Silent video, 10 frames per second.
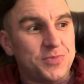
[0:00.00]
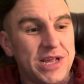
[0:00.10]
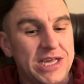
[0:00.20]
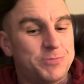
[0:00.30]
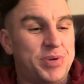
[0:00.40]

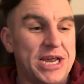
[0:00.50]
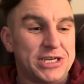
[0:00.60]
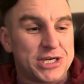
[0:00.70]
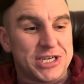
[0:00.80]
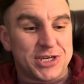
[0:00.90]
his
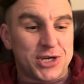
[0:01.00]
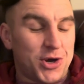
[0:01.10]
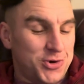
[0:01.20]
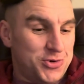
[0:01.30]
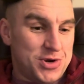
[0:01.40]
pitch and his
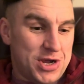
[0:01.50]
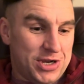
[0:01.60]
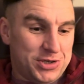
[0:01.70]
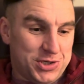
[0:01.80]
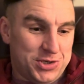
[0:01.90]
tone, I
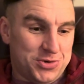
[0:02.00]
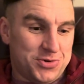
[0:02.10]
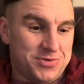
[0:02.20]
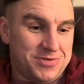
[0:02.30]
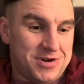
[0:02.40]
just
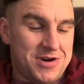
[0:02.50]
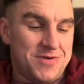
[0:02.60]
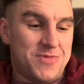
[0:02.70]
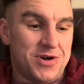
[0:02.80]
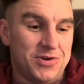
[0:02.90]
thought, oh
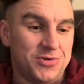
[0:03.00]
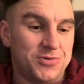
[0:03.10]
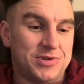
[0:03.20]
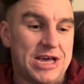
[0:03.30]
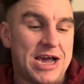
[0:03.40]
my
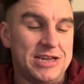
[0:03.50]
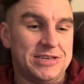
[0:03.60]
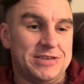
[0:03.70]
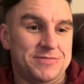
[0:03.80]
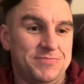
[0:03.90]
lord, that
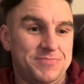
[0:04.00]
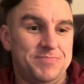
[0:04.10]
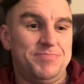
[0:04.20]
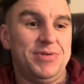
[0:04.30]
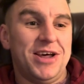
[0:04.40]
is
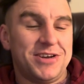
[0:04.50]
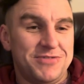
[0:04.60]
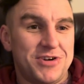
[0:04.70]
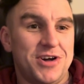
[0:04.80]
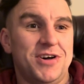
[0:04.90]
bloody
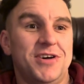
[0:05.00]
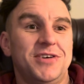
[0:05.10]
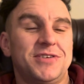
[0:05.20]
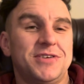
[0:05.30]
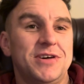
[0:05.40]

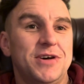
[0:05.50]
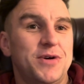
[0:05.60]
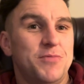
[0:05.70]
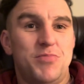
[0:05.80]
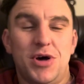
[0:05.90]
rehearsed.
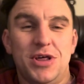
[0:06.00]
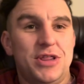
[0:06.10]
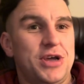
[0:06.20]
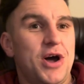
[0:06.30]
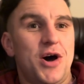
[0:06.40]
But
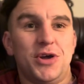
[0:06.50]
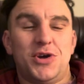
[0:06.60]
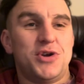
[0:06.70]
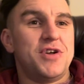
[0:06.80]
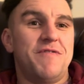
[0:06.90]
the guy
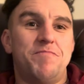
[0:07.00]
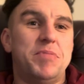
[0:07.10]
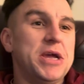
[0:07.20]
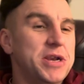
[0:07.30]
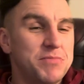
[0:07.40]
couldn't have
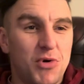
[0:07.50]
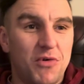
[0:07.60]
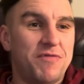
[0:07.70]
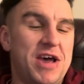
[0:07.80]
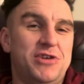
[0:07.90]
been
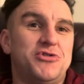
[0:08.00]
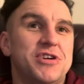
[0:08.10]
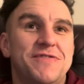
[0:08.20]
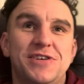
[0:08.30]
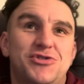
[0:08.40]
more veteran
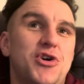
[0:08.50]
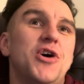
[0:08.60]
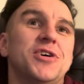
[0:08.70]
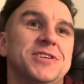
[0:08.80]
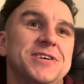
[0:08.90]
if he
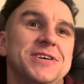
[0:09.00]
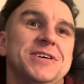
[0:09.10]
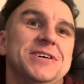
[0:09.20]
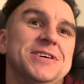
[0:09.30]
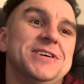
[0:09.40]
tried.
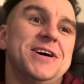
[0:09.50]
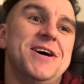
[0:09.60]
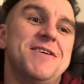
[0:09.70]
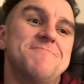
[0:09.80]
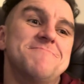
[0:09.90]

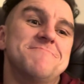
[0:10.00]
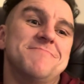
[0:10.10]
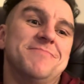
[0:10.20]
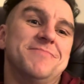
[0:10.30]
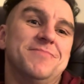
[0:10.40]

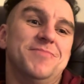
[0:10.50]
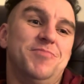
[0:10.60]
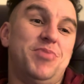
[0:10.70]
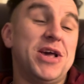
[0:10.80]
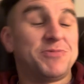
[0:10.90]

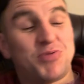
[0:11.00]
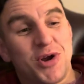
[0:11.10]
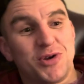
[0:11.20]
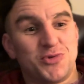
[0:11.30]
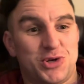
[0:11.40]
But his
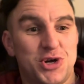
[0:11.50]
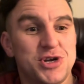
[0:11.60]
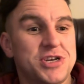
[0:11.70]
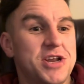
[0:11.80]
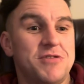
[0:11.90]
product was
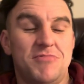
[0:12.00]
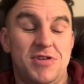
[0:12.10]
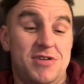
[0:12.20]
good, and